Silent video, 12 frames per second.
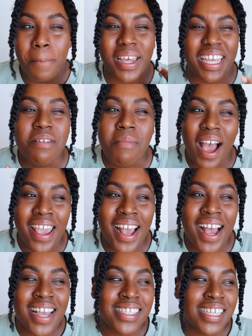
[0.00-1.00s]
But in my
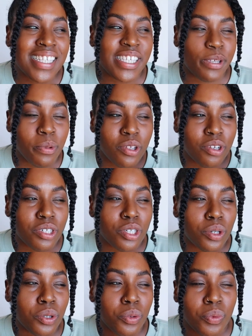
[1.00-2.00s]
eyes, it's similar
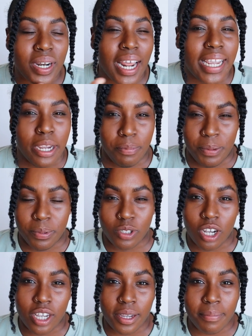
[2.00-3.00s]
to when I hear people
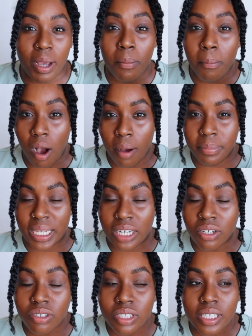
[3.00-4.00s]
talking about mom
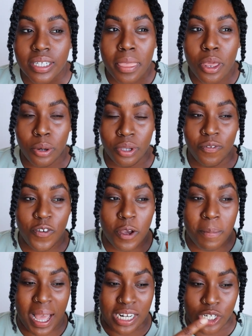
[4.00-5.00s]
guilt. You know, you
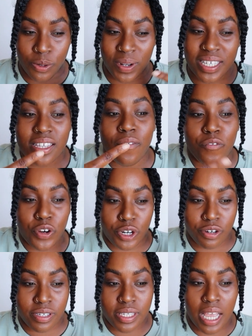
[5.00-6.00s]
feel bad doing stuff for
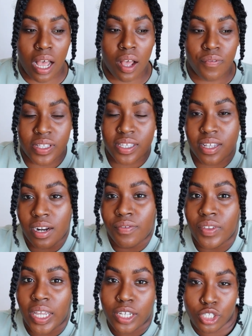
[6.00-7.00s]
yourself instead
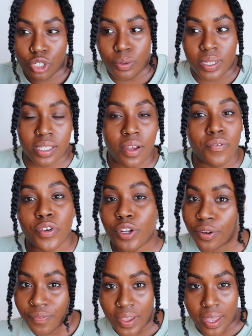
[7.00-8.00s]
of like doing stuff for
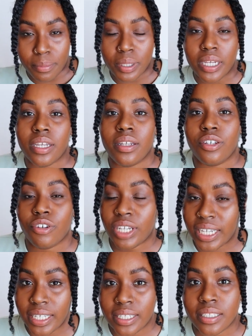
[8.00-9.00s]
your family and your
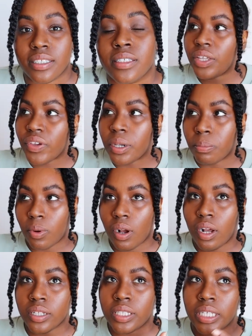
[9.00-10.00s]
kids. Living
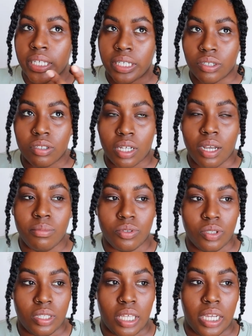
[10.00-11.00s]
abroad, the guilt
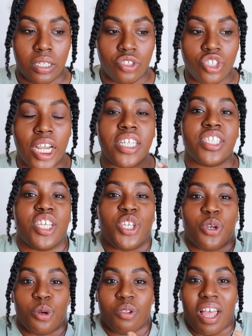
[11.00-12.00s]
comes with like
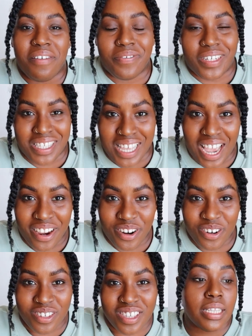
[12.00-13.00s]
chasing your life
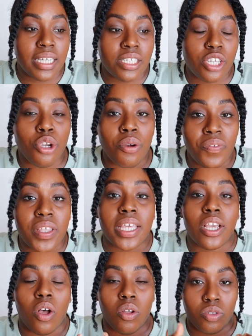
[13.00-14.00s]
desires. The things that you're
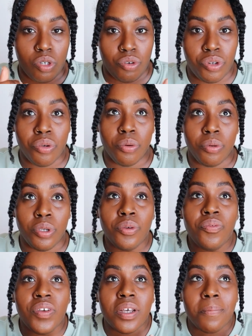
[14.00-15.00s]
feeling called to do,
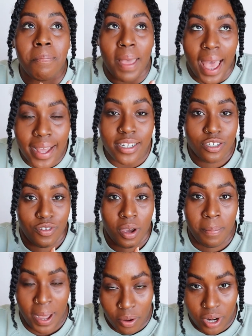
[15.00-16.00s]
you feel bad
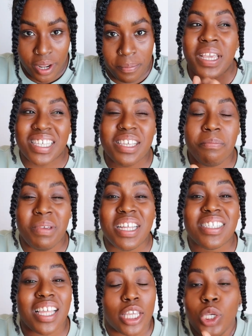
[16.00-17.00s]
about it because it
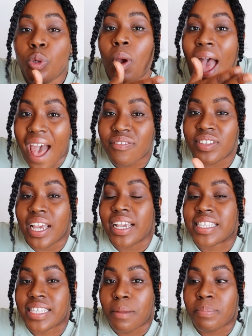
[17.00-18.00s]
means that you have to
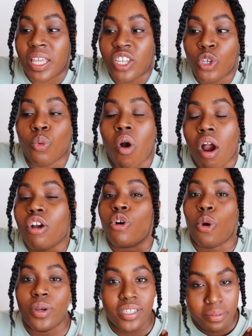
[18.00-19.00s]
accept that you are
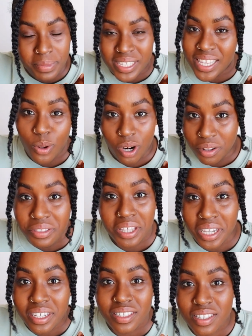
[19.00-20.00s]
going to miss out on
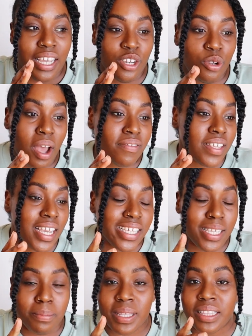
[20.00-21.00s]
things. And you have to
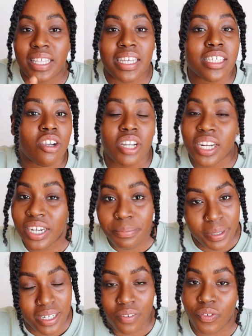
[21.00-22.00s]
accept that things are
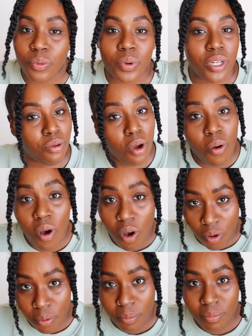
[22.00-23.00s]
gonna be different when you go
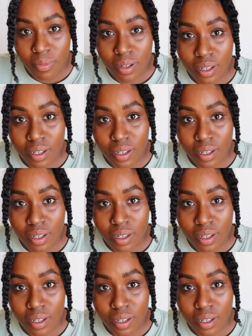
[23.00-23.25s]
home.